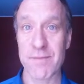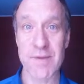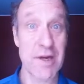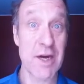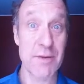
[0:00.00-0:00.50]

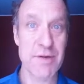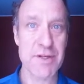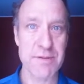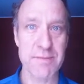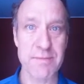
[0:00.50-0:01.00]
the
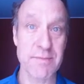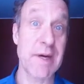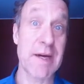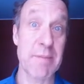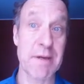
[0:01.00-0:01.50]
Irish,
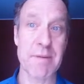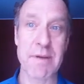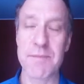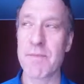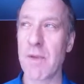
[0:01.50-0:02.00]
my
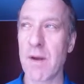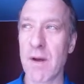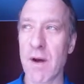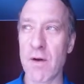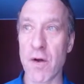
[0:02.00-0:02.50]
people, uh,
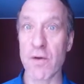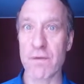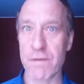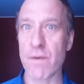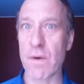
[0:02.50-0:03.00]
are
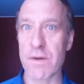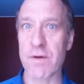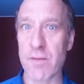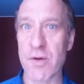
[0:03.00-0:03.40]
known for their